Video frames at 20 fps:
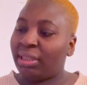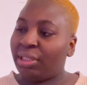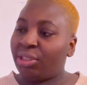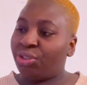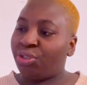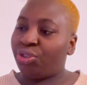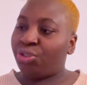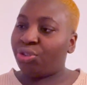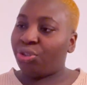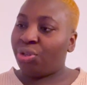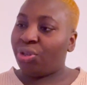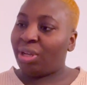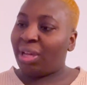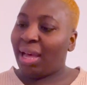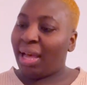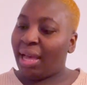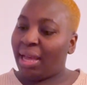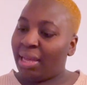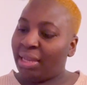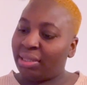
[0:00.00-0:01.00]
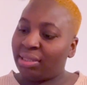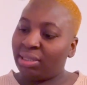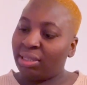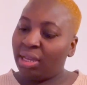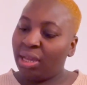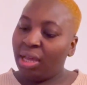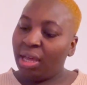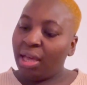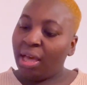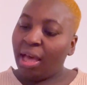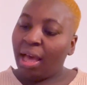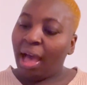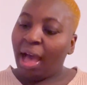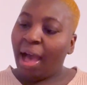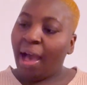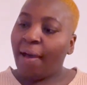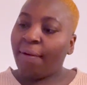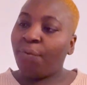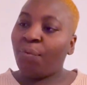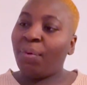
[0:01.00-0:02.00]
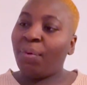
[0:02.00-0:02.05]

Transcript: this shoe, guys. The